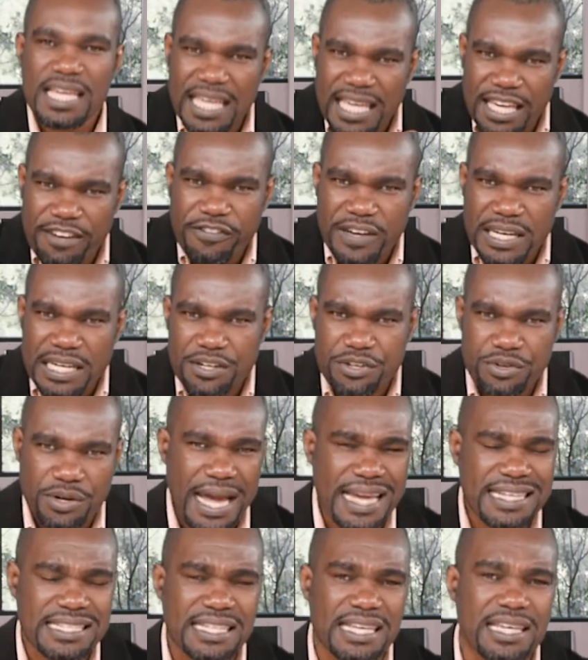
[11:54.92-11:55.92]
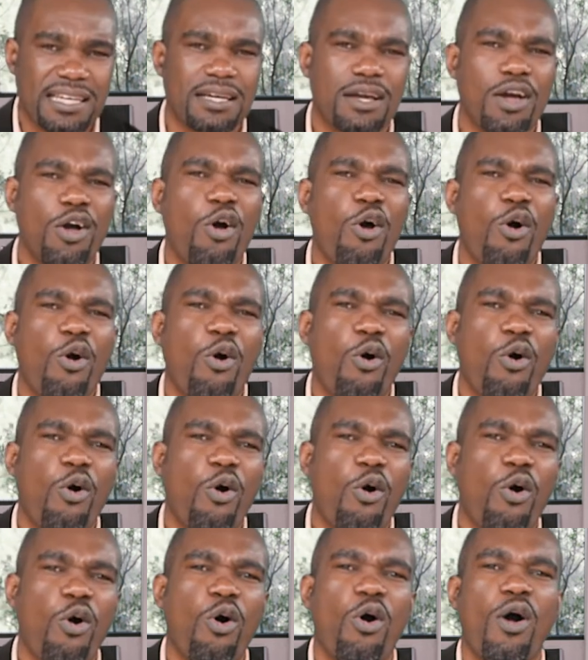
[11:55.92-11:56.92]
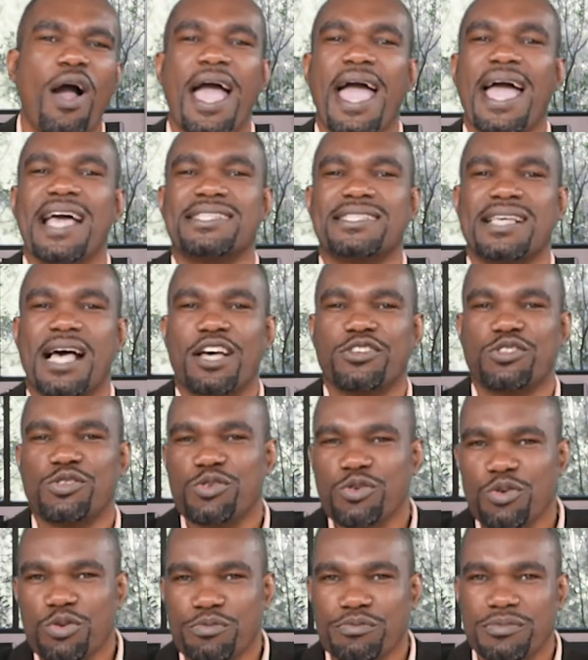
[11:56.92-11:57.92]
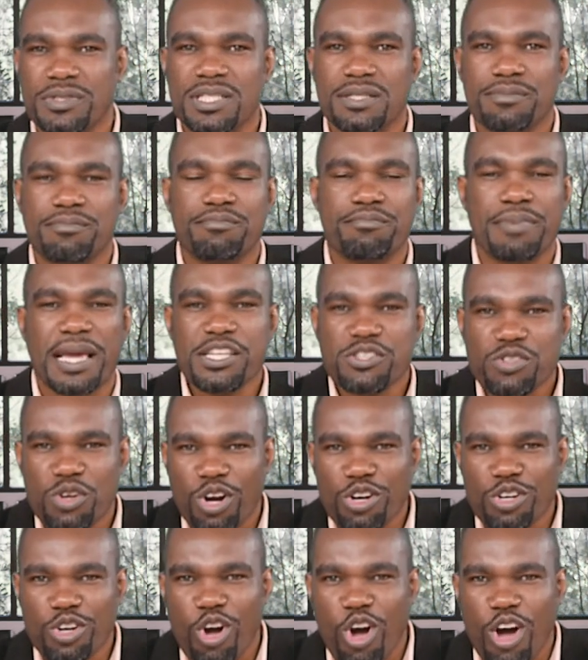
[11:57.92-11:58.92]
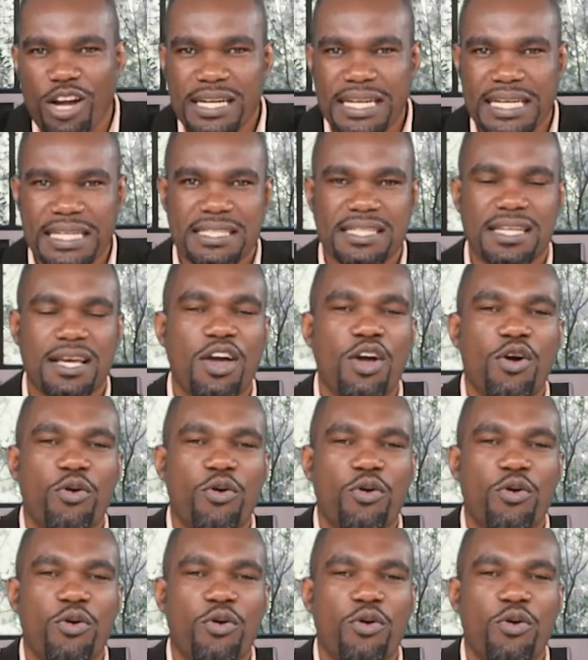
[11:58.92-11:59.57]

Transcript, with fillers: given in writing, or as assumed based on conduct